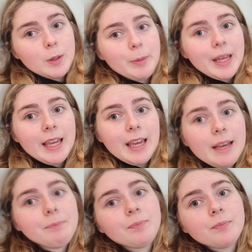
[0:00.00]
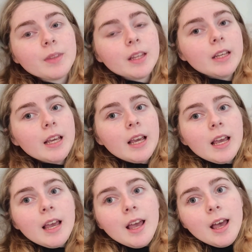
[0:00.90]
a blanket
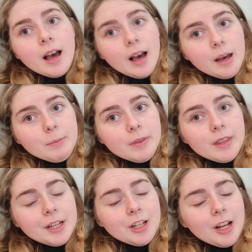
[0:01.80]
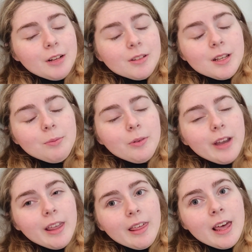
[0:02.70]
um, that she cuddles up with